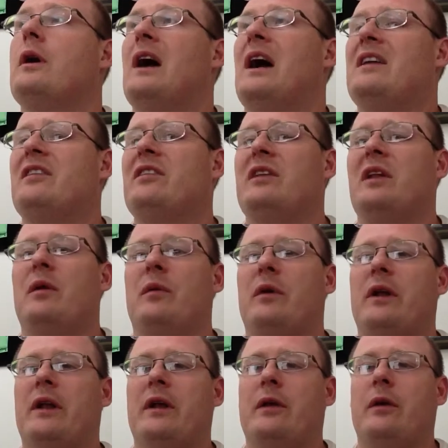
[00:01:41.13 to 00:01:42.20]
I just like
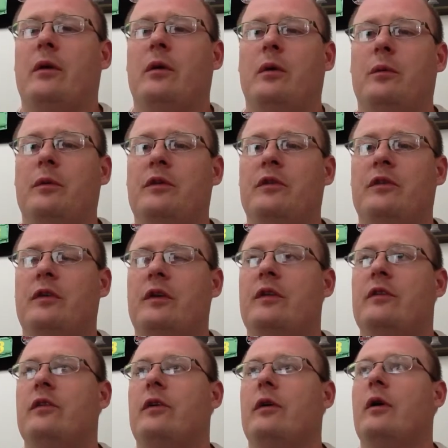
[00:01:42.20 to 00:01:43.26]
working out at home. It's just
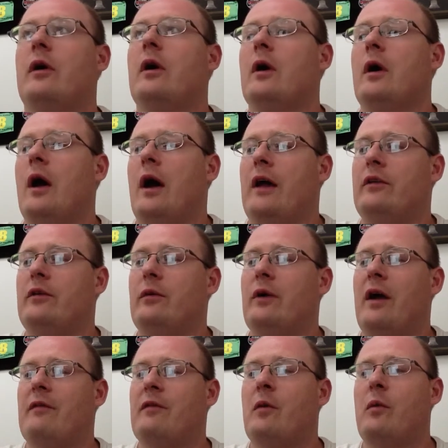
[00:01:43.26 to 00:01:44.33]
easier. I do
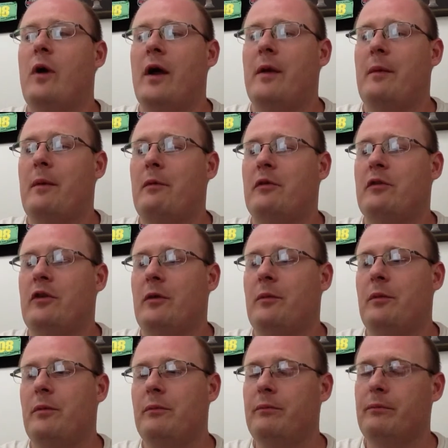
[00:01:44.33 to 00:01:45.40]
have the Y
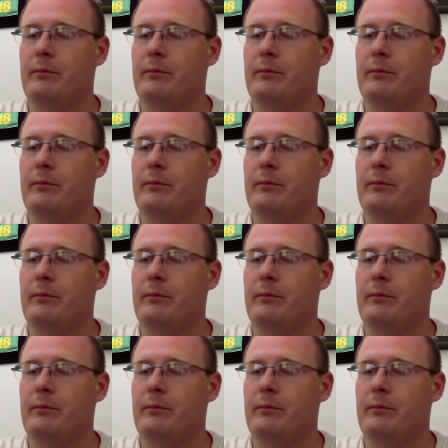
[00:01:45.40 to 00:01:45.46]
membership.